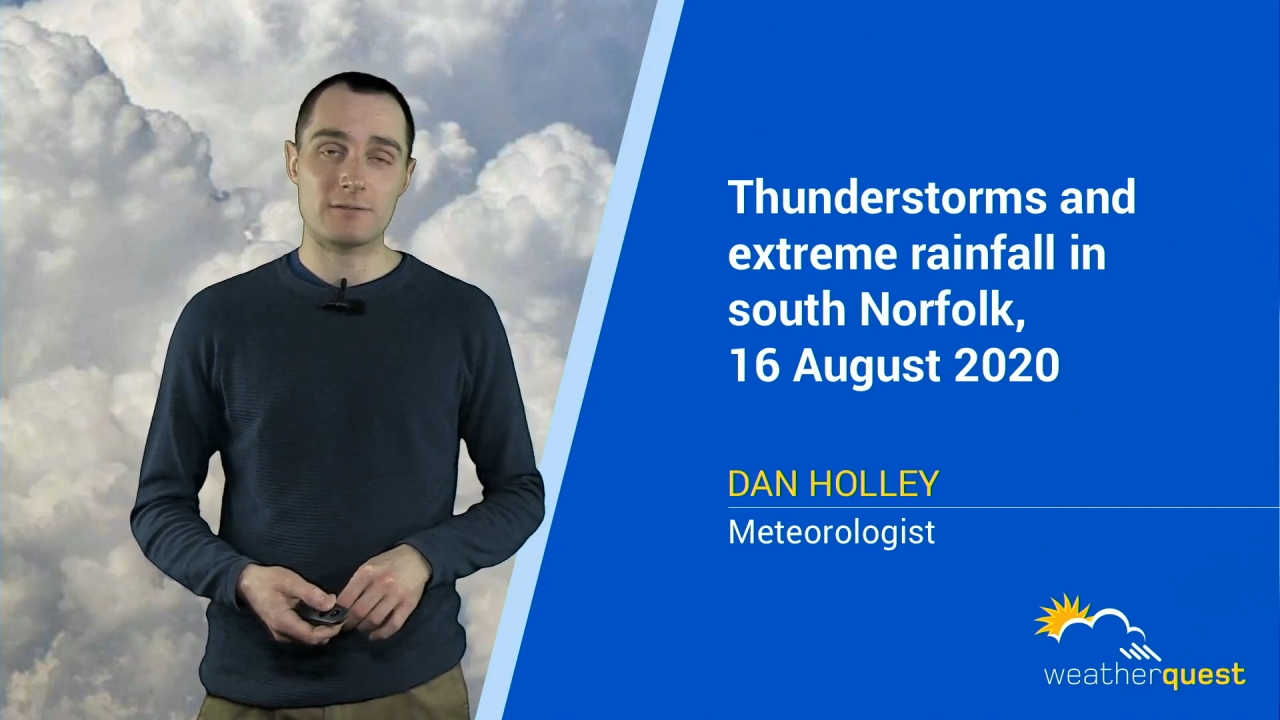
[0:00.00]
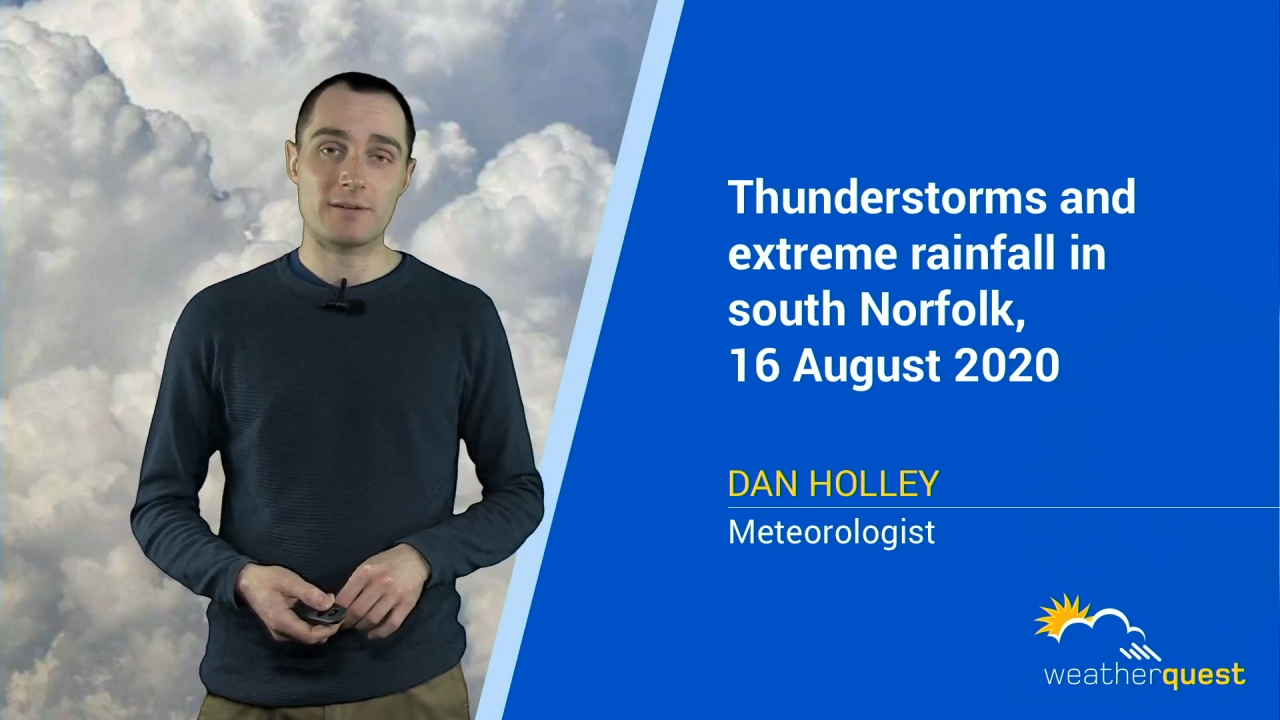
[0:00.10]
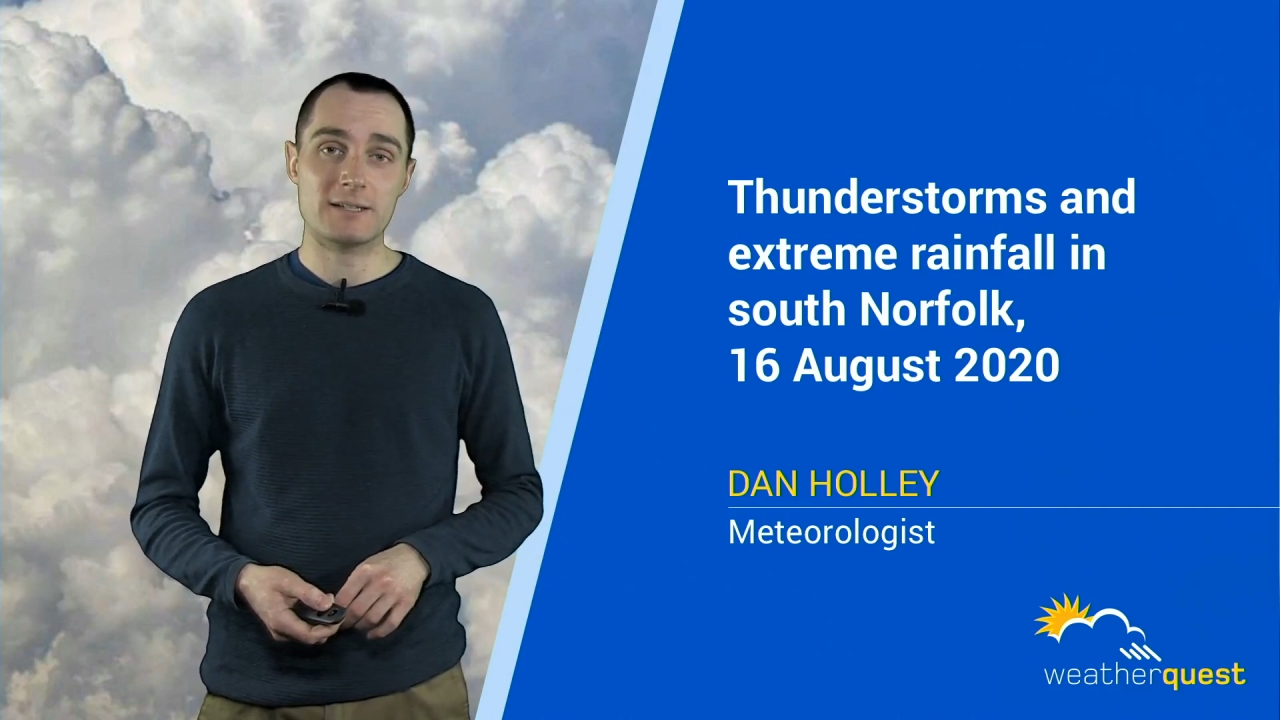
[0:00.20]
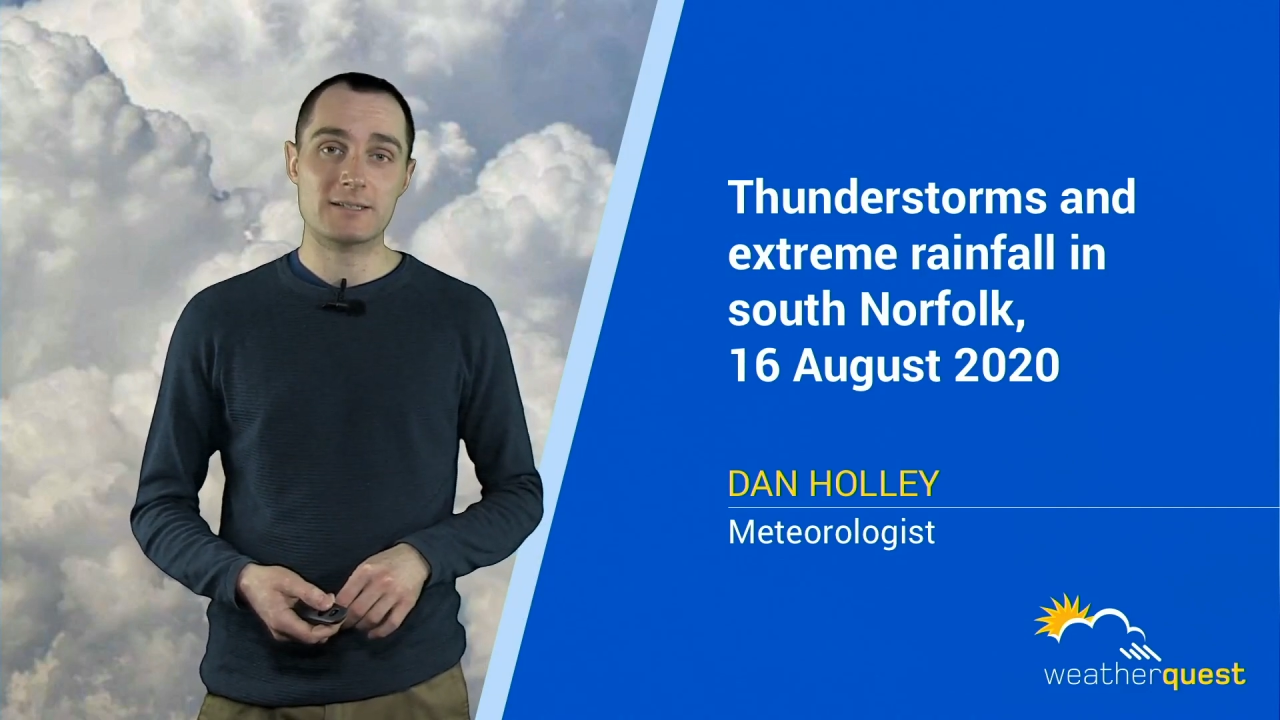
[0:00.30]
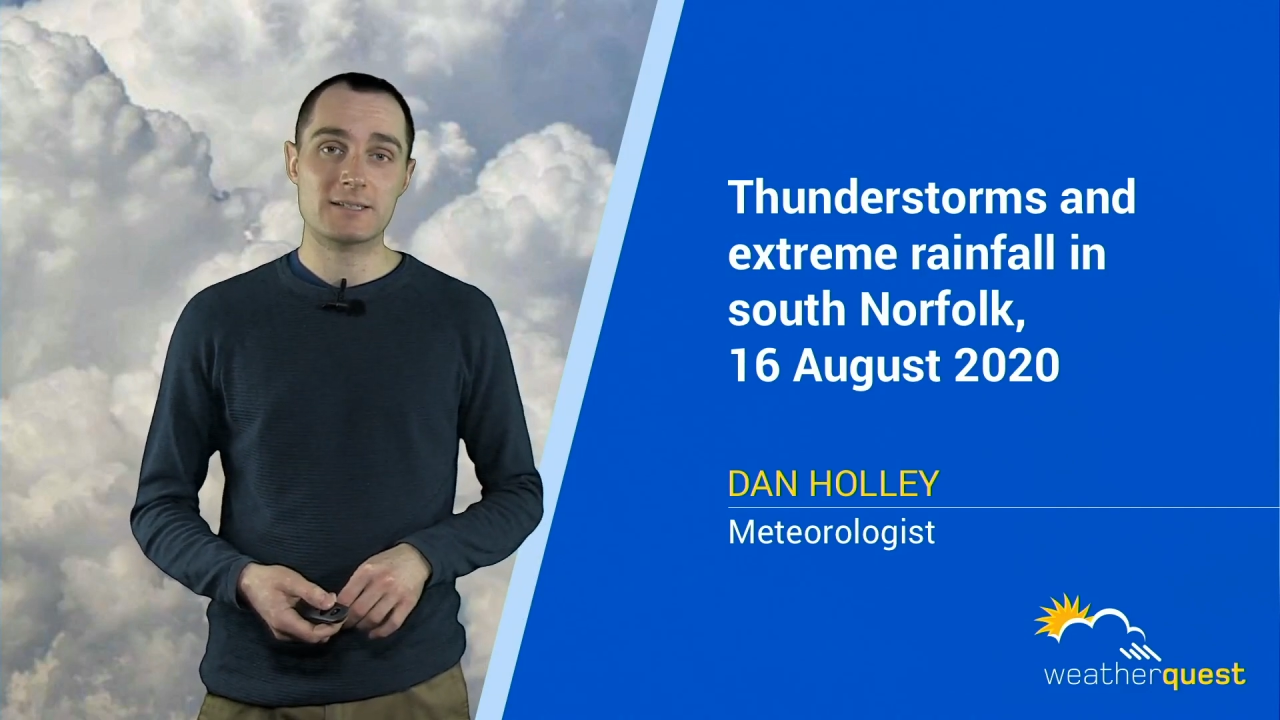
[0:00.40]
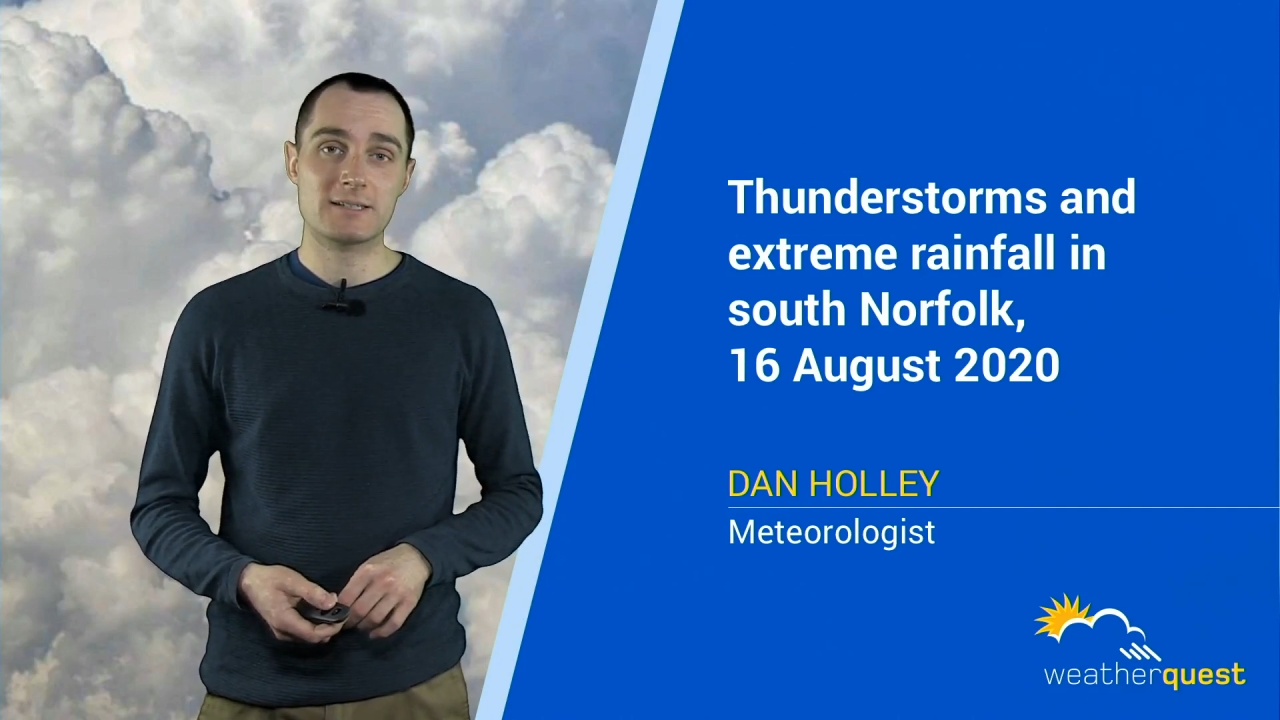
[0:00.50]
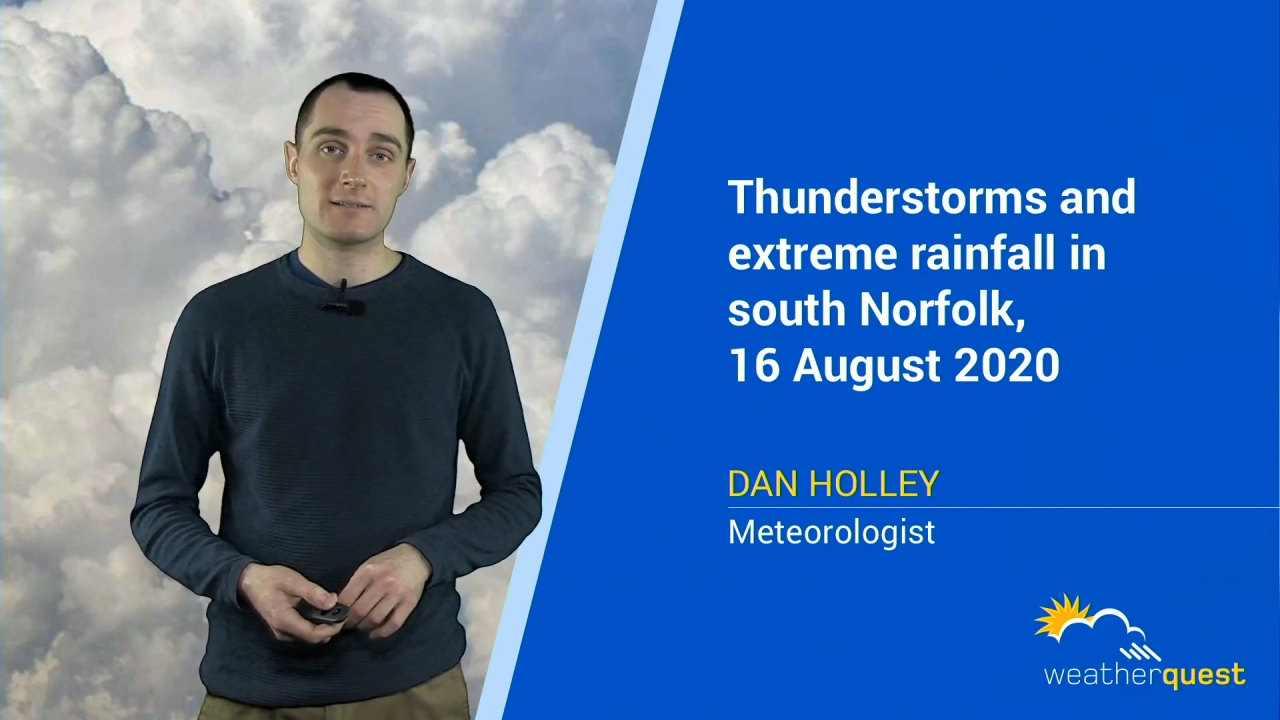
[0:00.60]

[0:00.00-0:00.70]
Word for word: event